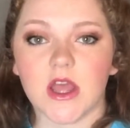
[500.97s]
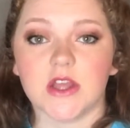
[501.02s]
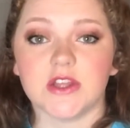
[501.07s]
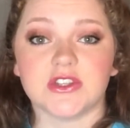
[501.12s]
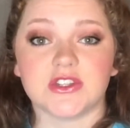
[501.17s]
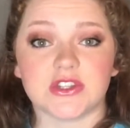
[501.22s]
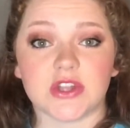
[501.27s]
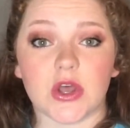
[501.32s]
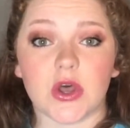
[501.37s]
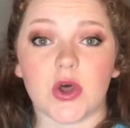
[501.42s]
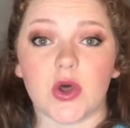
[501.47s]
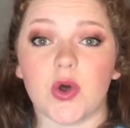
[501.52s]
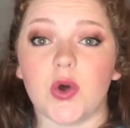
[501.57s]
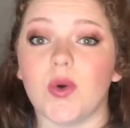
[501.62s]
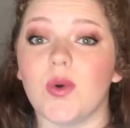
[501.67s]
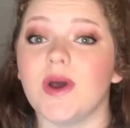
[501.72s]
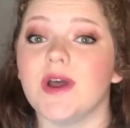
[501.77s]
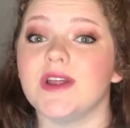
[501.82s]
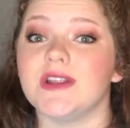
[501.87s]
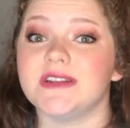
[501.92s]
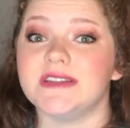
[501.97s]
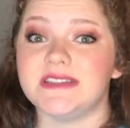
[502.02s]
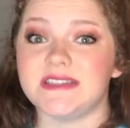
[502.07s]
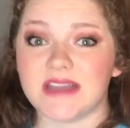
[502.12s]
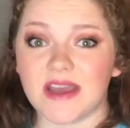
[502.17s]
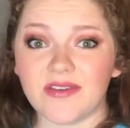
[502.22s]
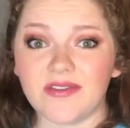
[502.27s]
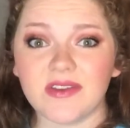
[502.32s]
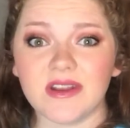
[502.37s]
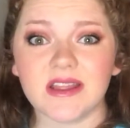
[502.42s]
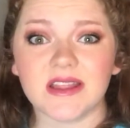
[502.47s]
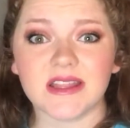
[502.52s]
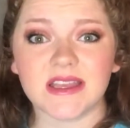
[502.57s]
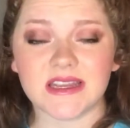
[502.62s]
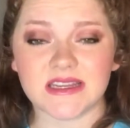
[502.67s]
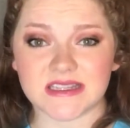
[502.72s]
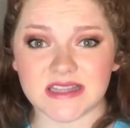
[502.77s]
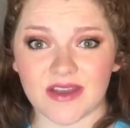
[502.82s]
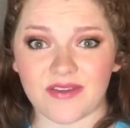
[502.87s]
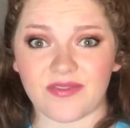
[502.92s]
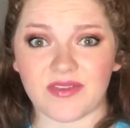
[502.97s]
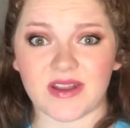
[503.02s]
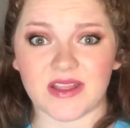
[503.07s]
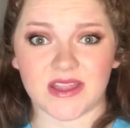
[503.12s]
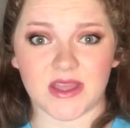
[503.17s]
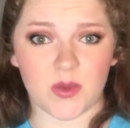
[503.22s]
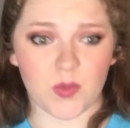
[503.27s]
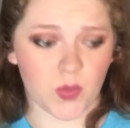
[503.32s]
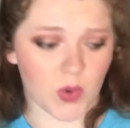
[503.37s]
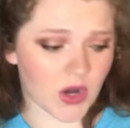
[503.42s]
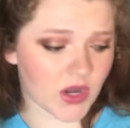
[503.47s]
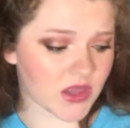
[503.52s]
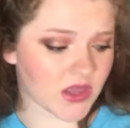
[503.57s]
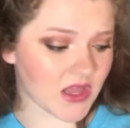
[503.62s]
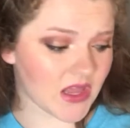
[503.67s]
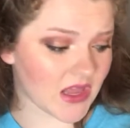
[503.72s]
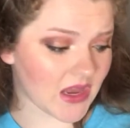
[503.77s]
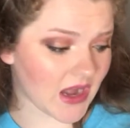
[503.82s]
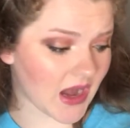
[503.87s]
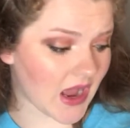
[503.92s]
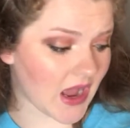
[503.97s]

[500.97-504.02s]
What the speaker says: So definitely, definitely worth it.